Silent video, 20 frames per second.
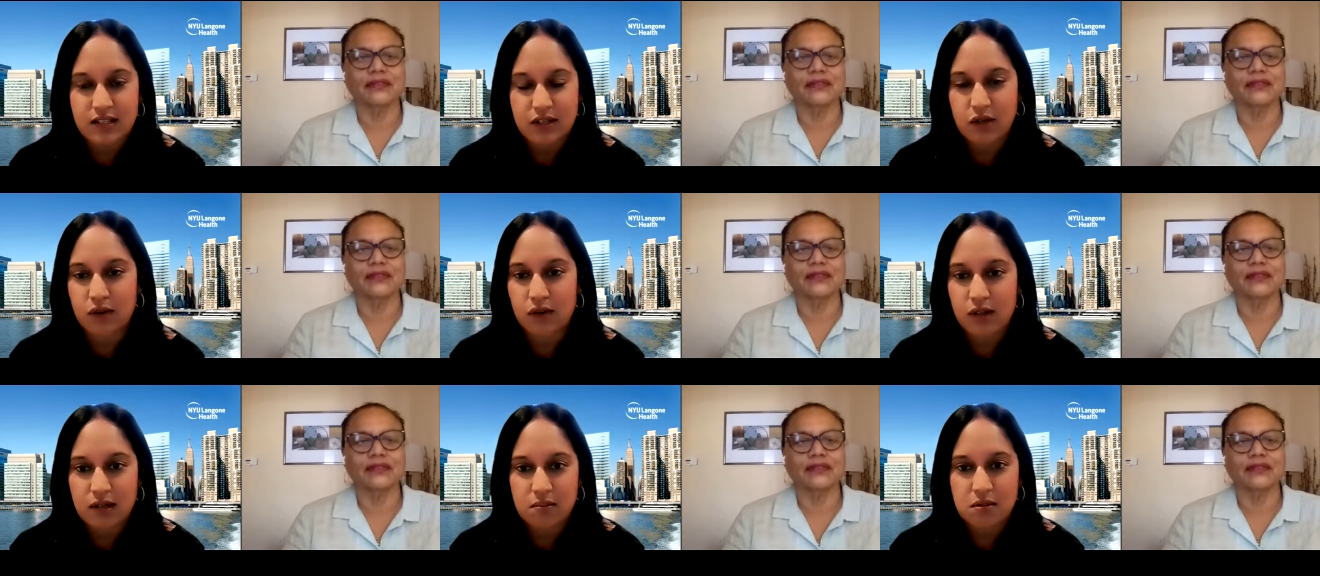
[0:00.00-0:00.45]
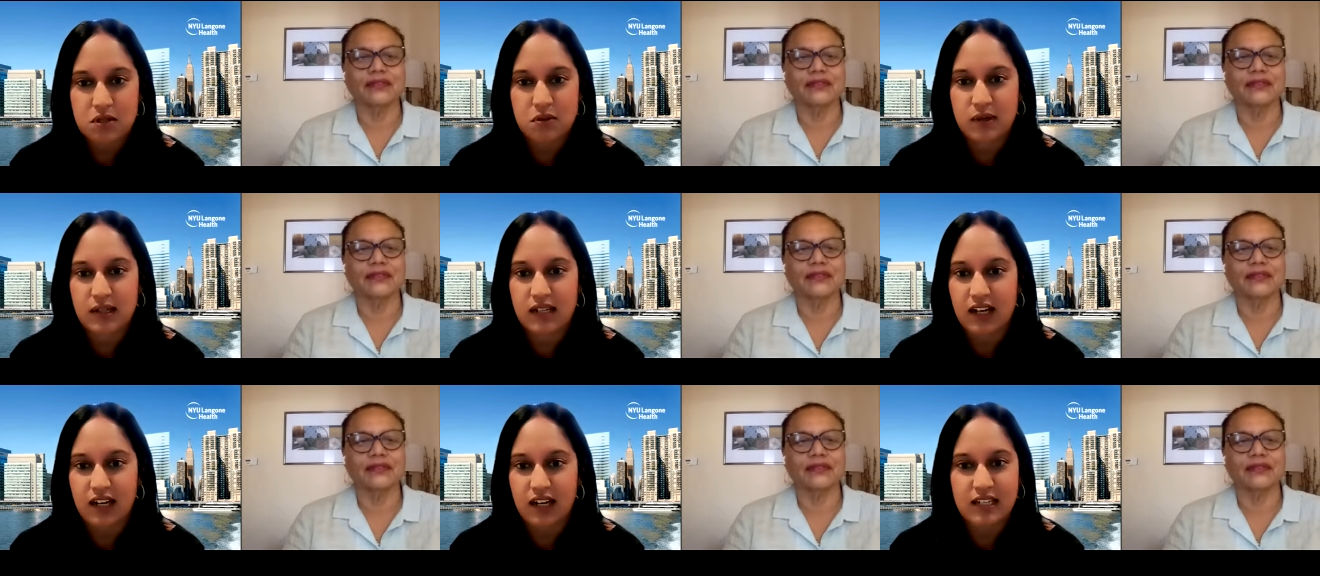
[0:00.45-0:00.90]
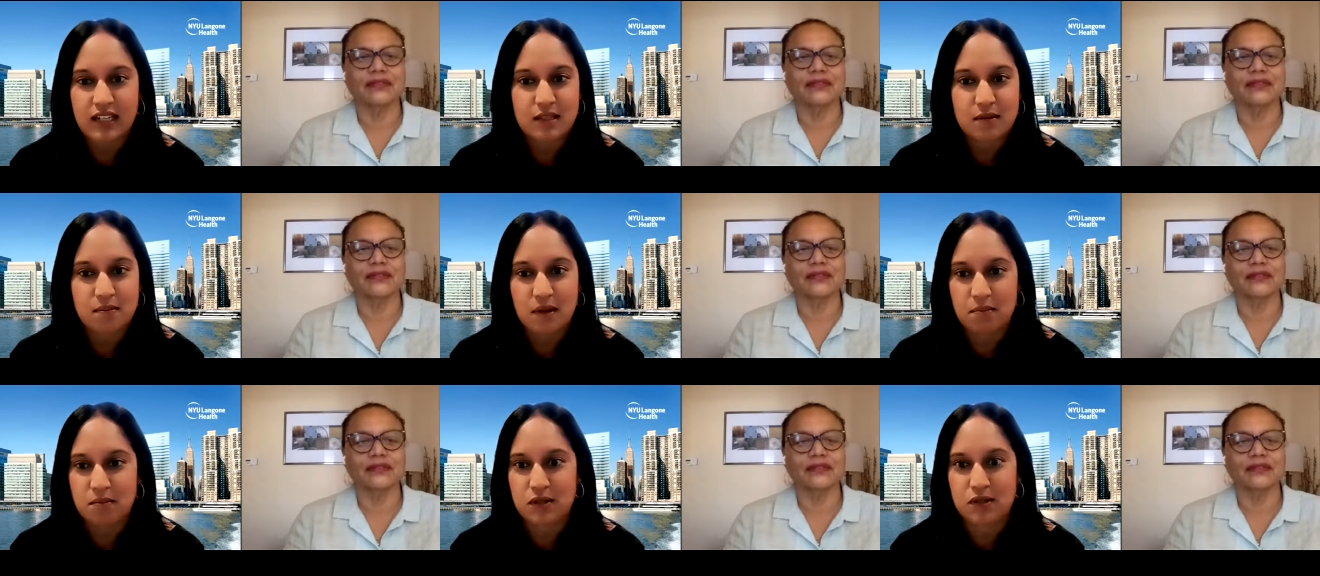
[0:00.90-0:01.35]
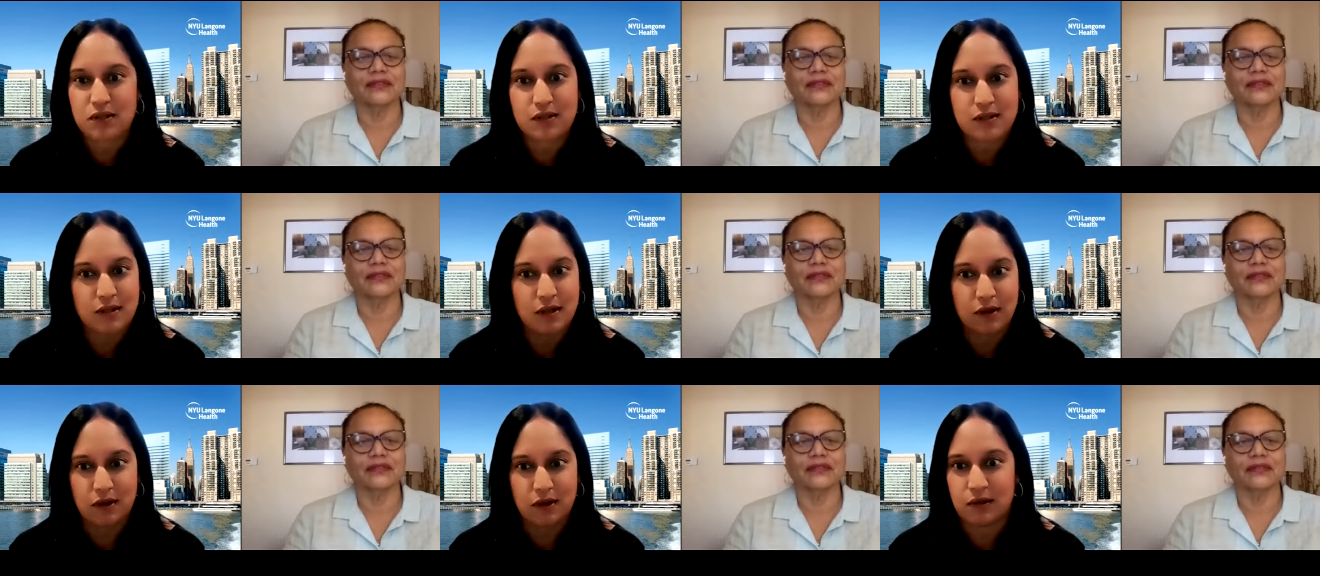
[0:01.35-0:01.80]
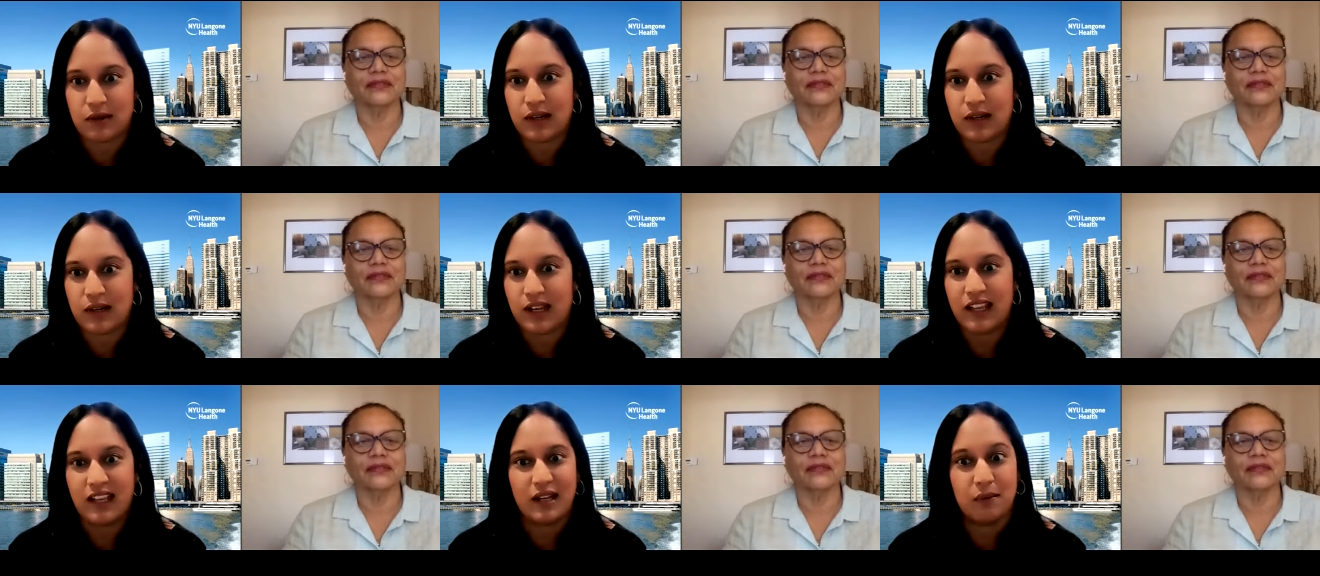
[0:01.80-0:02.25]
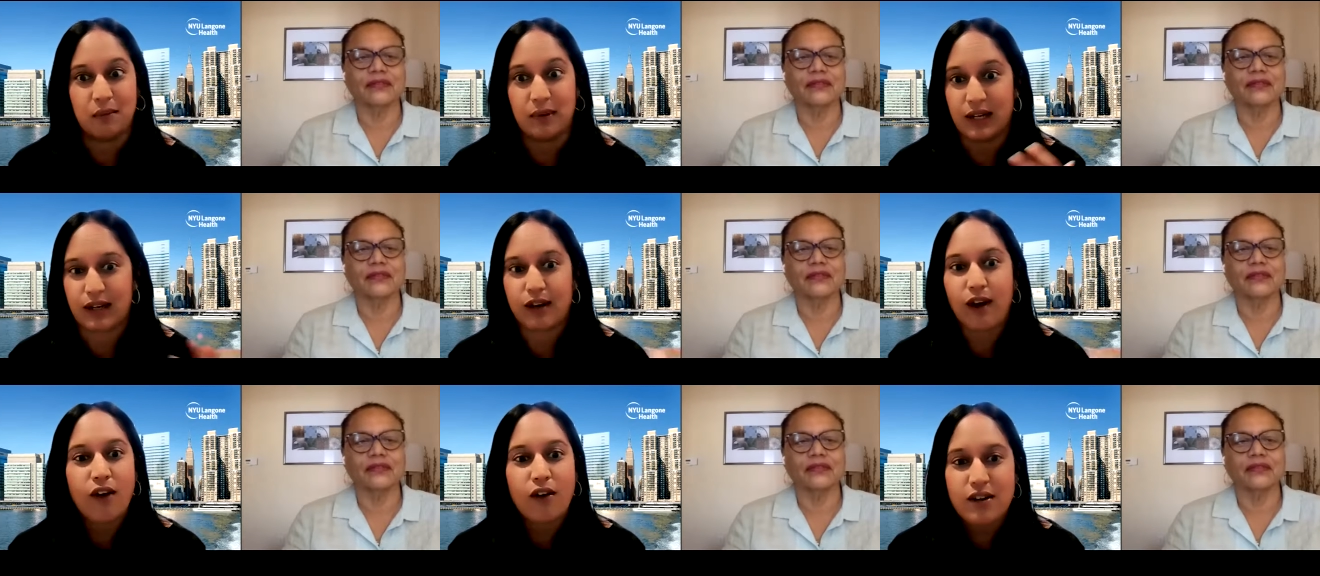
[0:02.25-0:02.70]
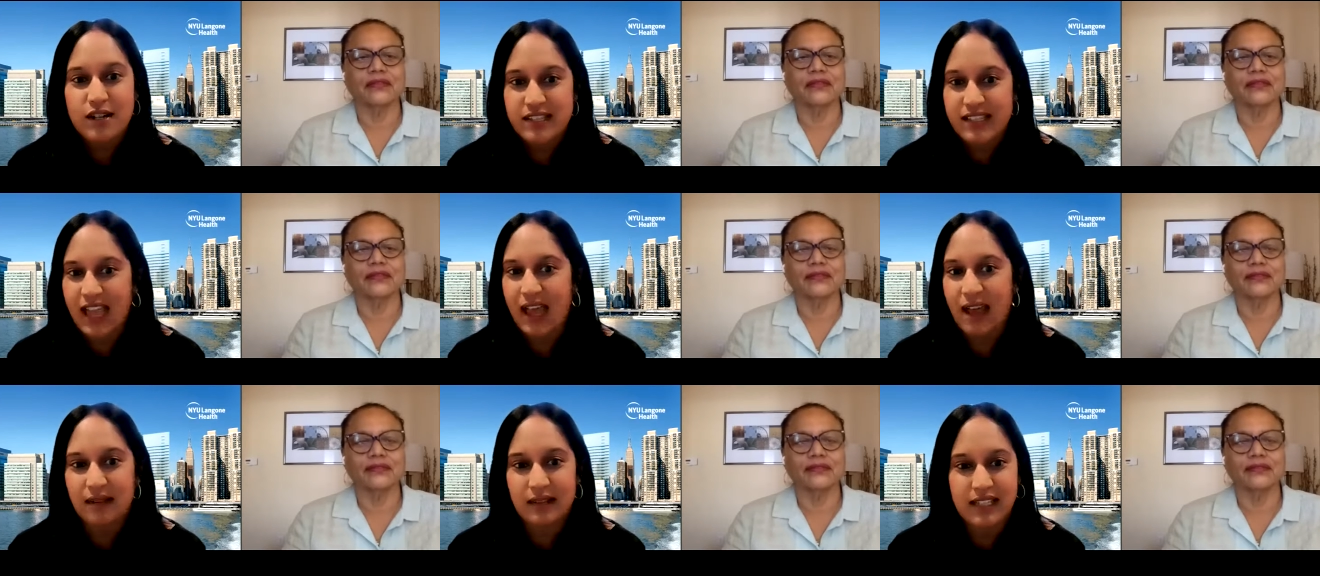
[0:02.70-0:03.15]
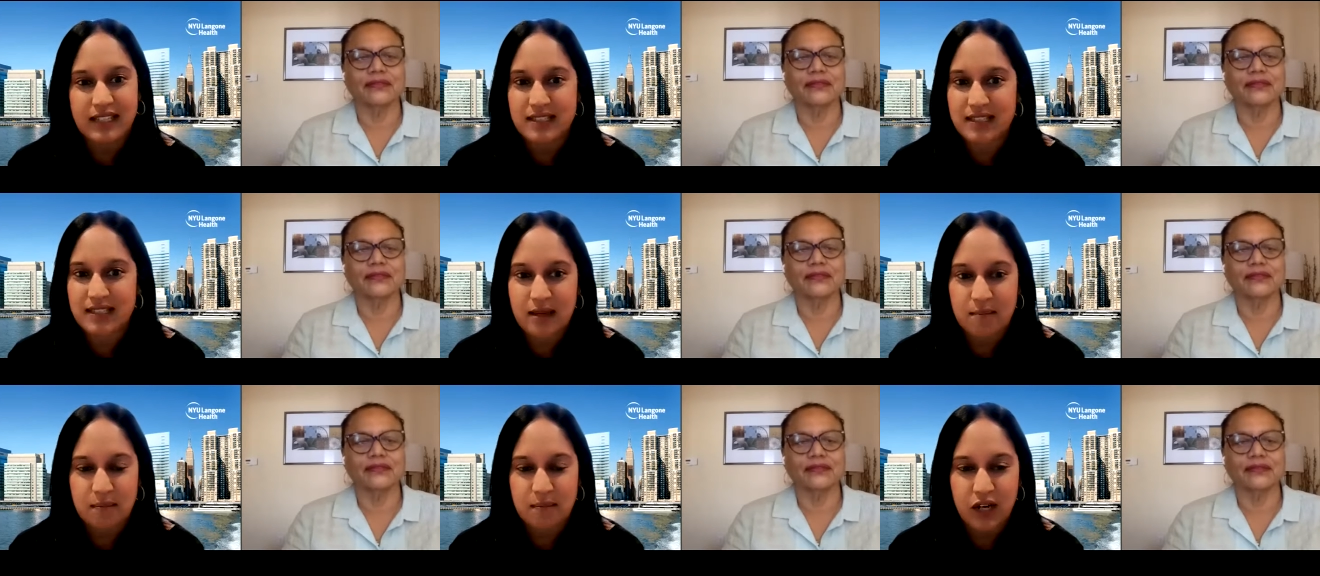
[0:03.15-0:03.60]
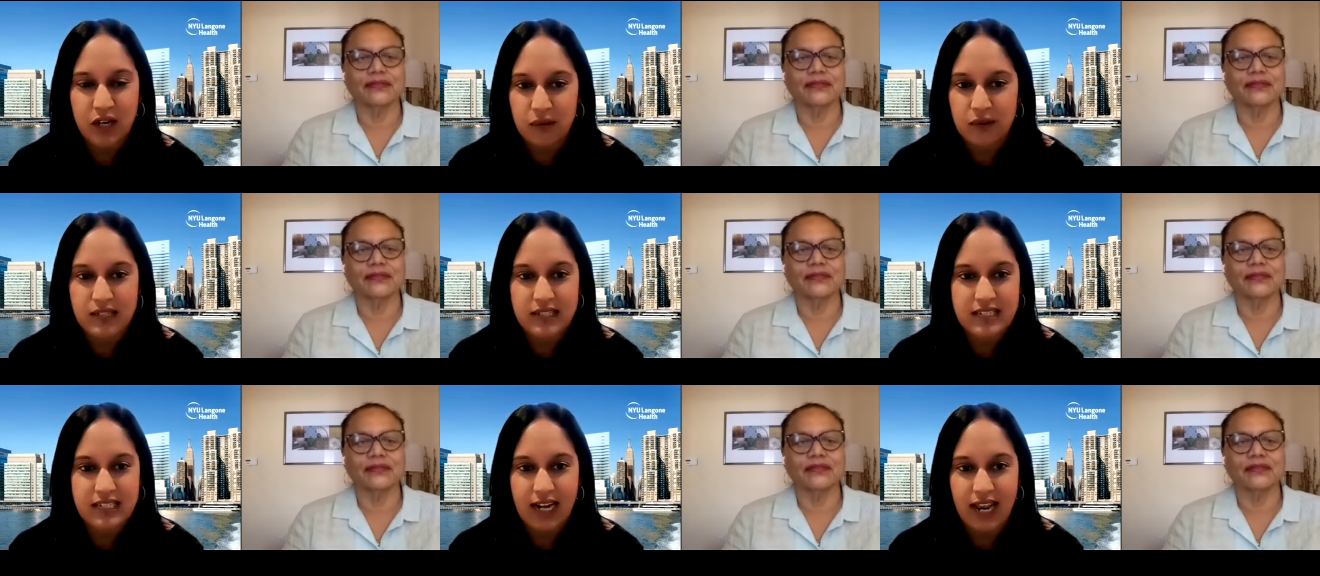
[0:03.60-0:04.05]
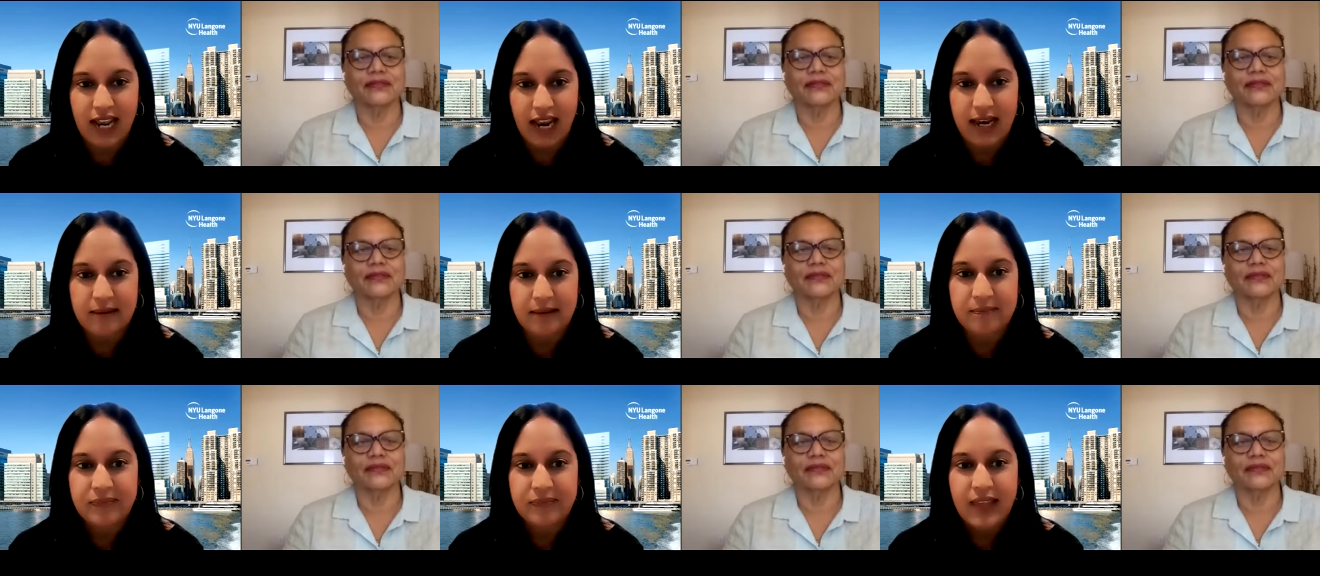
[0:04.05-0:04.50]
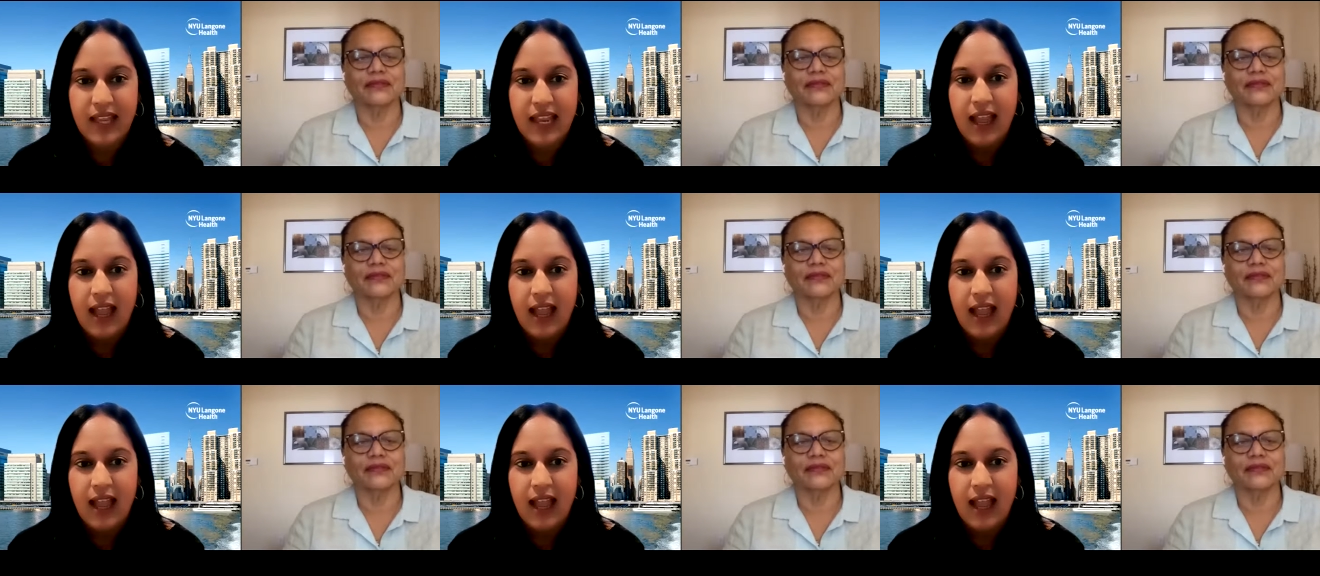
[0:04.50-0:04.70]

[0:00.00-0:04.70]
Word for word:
Speaker 1: occurring between audience members, so we encourage that. Let's keep it going today.